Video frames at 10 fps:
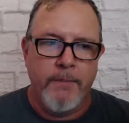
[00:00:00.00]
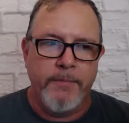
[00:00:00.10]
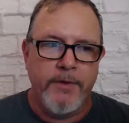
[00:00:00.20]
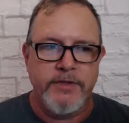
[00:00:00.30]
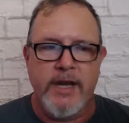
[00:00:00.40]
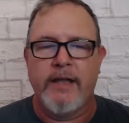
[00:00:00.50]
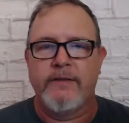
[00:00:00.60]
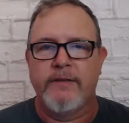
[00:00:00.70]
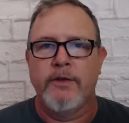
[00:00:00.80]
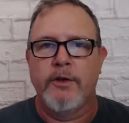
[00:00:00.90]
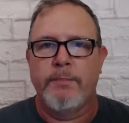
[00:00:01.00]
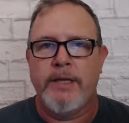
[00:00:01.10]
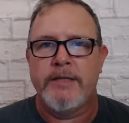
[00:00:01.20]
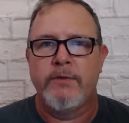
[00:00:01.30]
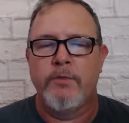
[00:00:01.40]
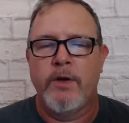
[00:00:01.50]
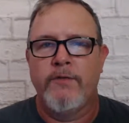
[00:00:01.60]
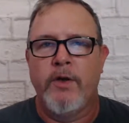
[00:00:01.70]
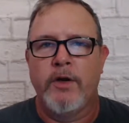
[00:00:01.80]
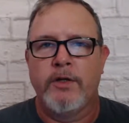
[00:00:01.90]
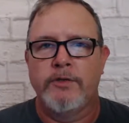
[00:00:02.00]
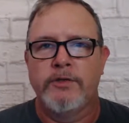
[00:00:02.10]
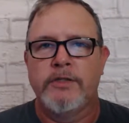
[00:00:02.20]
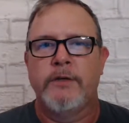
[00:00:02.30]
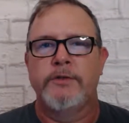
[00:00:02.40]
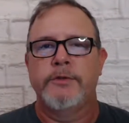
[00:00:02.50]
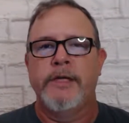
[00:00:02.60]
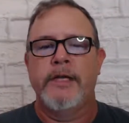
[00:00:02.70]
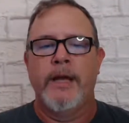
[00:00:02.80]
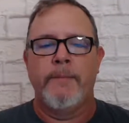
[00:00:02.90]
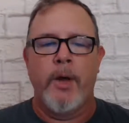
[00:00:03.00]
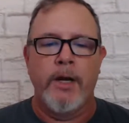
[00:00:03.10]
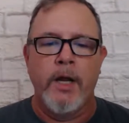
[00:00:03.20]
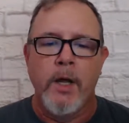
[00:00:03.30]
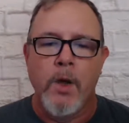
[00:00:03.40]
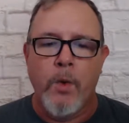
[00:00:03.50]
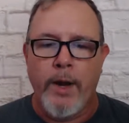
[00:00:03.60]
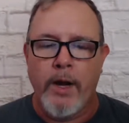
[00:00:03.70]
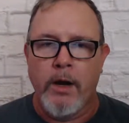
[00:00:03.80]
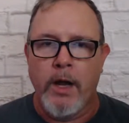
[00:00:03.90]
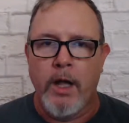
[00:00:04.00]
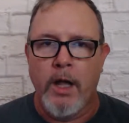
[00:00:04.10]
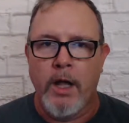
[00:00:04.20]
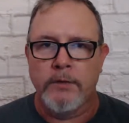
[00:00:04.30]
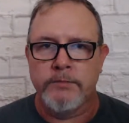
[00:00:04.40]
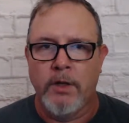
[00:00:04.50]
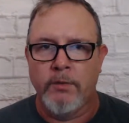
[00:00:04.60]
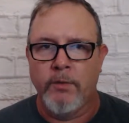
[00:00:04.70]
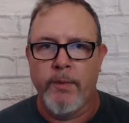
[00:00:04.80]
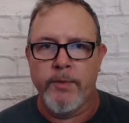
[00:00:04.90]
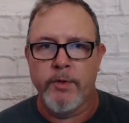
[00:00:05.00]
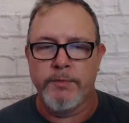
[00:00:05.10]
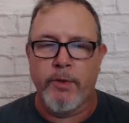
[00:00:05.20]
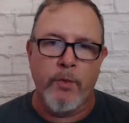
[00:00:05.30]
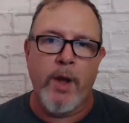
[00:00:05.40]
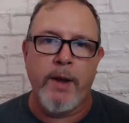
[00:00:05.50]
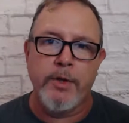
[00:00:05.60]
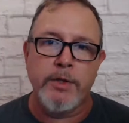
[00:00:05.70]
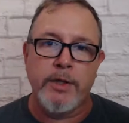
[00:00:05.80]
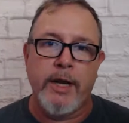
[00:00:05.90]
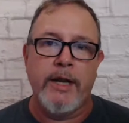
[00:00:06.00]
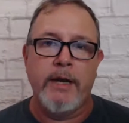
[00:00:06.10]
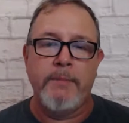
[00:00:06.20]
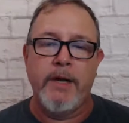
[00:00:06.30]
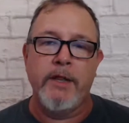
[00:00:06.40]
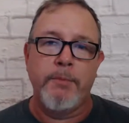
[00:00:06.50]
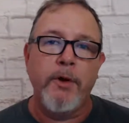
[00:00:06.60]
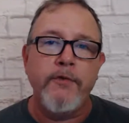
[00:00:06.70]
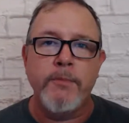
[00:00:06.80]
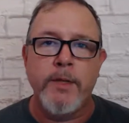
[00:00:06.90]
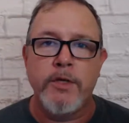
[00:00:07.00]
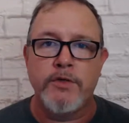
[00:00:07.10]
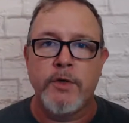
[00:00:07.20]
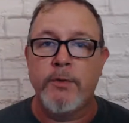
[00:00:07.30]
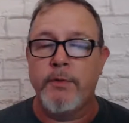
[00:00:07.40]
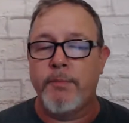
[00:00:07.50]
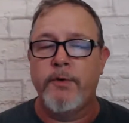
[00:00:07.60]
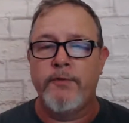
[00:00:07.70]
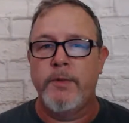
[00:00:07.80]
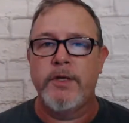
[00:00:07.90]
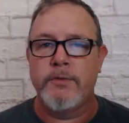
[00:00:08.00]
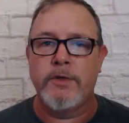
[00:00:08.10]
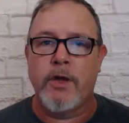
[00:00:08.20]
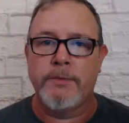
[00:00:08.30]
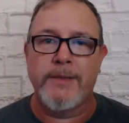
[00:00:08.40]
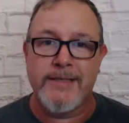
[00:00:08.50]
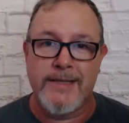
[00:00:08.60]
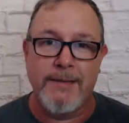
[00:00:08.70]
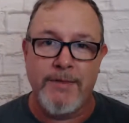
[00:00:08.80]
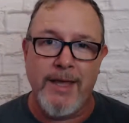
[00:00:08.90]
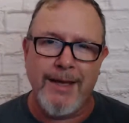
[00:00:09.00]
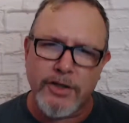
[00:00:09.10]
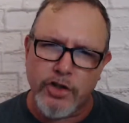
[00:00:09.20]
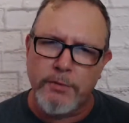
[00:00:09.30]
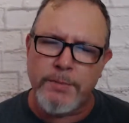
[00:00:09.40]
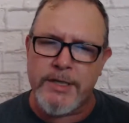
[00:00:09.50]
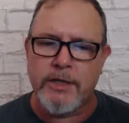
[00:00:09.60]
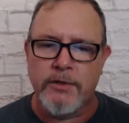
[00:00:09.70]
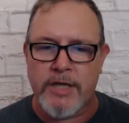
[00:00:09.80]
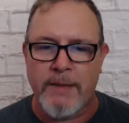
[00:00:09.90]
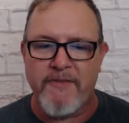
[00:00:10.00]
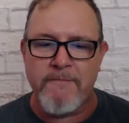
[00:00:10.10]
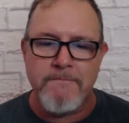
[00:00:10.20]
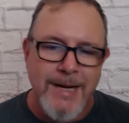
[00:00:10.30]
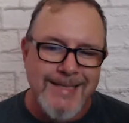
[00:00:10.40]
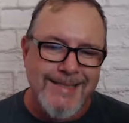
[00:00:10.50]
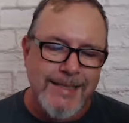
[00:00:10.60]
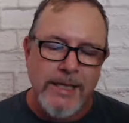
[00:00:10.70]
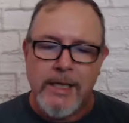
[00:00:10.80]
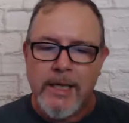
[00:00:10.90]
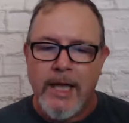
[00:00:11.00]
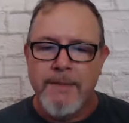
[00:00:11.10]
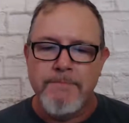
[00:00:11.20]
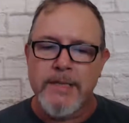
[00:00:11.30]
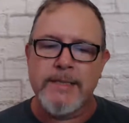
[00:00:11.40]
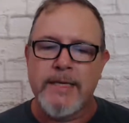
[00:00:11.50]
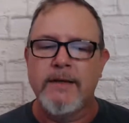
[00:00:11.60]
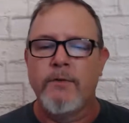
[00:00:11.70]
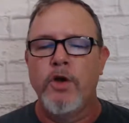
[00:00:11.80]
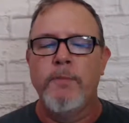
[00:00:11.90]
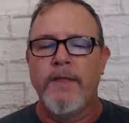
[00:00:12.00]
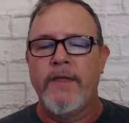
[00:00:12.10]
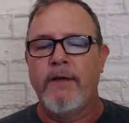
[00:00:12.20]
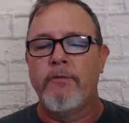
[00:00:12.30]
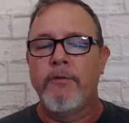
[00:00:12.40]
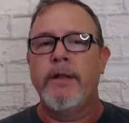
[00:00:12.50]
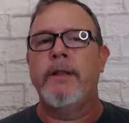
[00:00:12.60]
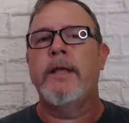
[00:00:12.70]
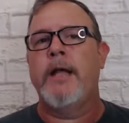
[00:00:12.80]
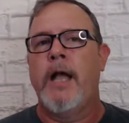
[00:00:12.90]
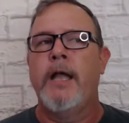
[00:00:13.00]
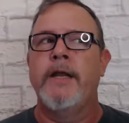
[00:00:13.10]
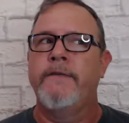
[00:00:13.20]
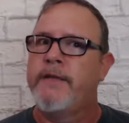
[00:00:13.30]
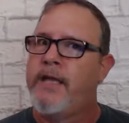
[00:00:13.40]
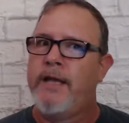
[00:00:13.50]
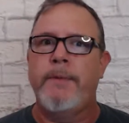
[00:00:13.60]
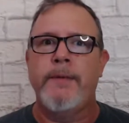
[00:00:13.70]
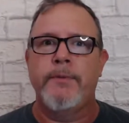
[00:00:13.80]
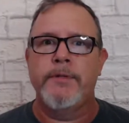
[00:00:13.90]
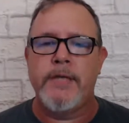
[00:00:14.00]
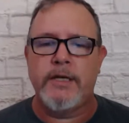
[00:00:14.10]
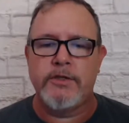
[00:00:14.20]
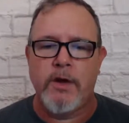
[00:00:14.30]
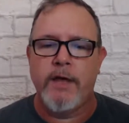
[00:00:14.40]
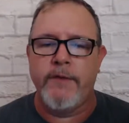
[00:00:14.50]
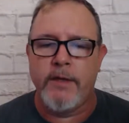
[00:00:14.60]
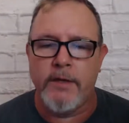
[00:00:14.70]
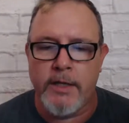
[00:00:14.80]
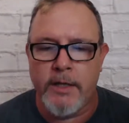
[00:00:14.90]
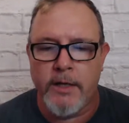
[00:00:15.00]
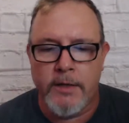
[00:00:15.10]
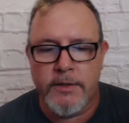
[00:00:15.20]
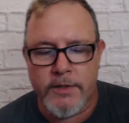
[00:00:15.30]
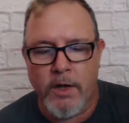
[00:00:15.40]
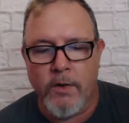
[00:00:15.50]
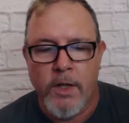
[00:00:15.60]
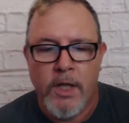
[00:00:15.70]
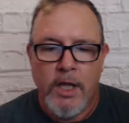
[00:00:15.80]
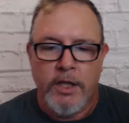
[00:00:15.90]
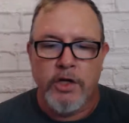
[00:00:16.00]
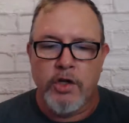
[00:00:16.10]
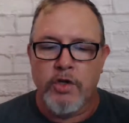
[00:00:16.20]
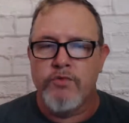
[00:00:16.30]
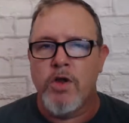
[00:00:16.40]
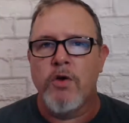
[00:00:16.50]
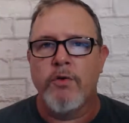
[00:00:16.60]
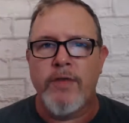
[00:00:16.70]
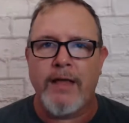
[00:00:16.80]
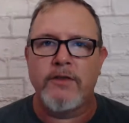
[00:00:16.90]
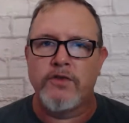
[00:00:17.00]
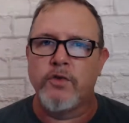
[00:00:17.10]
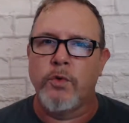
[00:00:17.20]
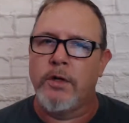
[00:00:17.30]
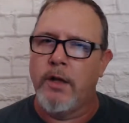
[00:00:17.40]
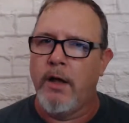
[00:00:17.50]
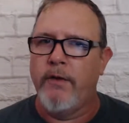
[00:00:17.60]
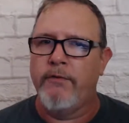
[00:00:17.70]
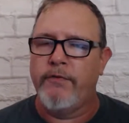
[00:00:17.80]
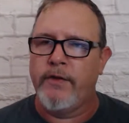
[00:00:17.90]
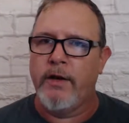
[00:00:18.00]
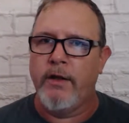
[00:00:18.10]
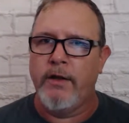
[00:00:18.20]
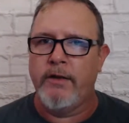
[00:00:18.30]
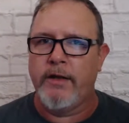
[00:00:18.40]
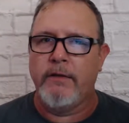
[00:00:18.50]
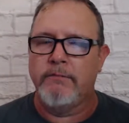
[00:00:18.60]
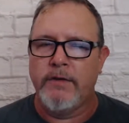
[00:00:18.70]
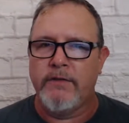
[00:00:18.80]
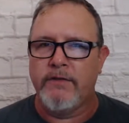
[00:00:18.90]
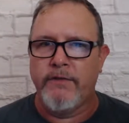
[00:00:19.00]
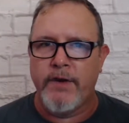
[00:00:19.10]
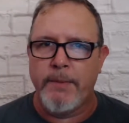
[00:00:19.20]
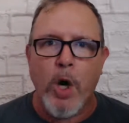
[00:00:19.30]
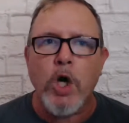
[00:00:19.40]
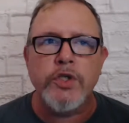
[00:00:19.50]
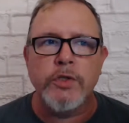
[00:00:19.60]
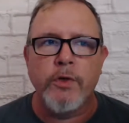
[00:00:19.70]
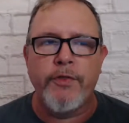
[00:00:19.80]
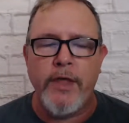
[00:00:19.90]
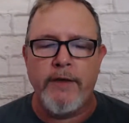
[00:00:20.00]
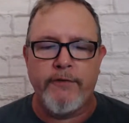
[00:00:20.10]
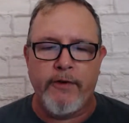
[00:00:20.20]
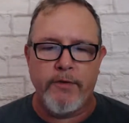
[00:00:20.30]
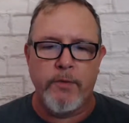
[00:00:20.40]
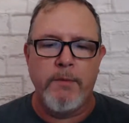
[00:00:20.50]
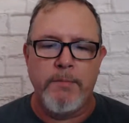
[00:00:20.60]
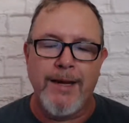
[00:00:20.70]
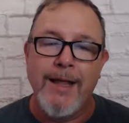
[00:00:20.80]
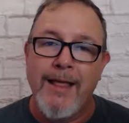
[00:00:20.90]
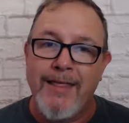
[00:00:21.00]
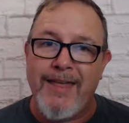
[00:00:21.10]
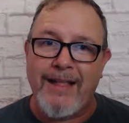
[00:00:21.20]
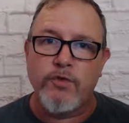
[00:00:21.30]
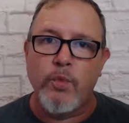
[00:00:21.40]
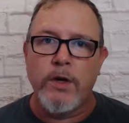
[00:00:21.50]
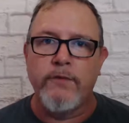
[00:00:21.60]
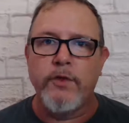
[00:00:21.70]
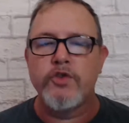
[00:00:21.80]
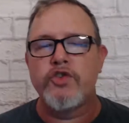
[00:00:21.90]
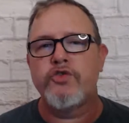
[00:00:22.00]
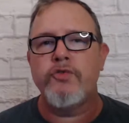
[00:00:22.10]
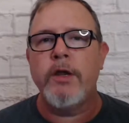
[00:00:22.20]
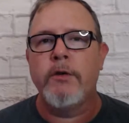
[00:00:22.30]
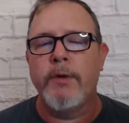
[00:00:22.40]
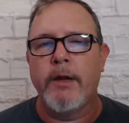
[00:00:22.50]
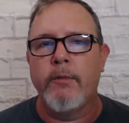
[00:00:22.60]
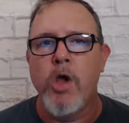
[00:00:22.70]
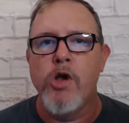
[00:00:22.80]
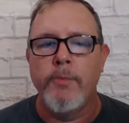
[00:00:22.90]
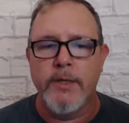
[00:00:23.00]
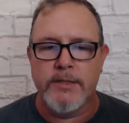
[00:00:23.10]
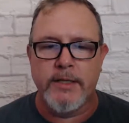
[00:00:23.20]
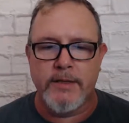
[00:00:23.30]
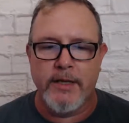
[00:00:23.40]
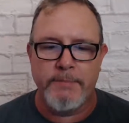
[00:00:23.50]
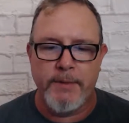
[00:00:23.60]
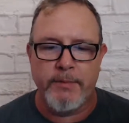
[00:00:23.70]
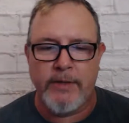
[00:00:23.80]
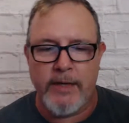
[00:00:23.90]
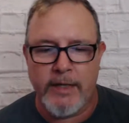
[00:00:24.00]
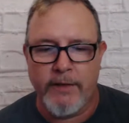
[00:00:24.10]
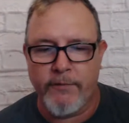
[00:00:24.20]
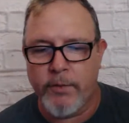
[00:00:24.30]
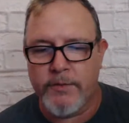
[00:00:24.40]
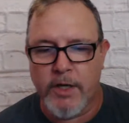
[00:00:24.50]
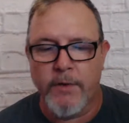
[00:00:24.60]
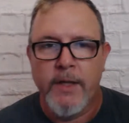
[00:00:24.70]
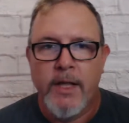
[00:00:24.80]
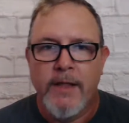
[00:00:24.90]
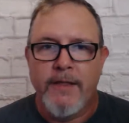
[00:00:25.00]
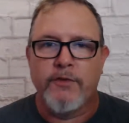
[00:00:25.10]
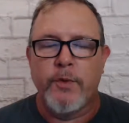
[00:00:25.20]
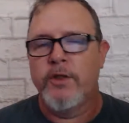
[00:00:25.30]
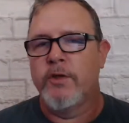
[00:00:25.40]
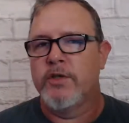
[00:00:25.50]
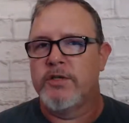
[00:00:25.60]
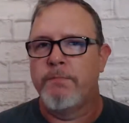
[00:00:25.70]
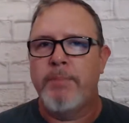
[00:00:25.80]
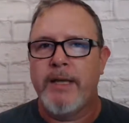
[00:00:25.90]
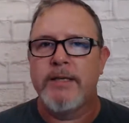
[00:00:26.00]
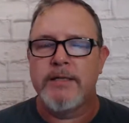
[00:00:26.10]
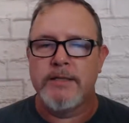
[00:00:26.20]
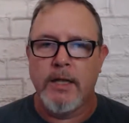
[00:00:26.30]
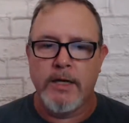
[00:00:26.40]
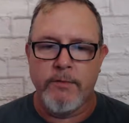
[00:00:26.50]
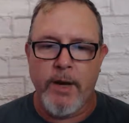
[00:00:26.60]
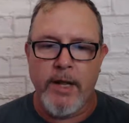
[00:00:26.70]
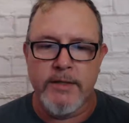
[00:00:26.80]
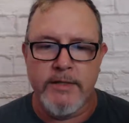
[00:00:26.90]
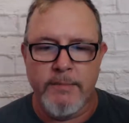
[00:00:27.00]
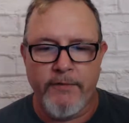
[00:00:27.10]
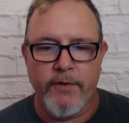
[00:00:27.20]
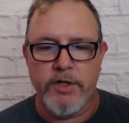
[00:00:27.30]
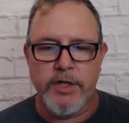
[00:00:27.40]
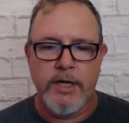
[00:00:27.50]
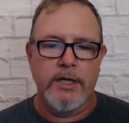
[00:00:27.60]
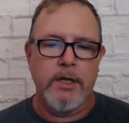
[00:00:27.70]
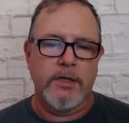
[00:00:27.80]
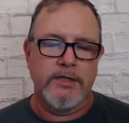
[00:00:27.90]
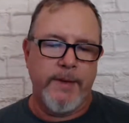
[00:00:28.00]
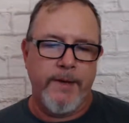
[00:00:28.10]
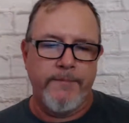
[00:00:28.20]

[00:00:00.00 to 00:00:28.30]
There's an excellent little piece in one of the articles that I was reading up on where a woman who was both a wine producer and had been in the perfume industry, where the perfume industry talked about the same thing, a certain particular type of musk and musky aroma that really kind of kick people's sex drive in. And so, that sort of, and again, it is a very personal thing for everyone, but that's one of those triggering aromas that people tend to get for. So that's one of those big slutty reds that my friend Jana talks about.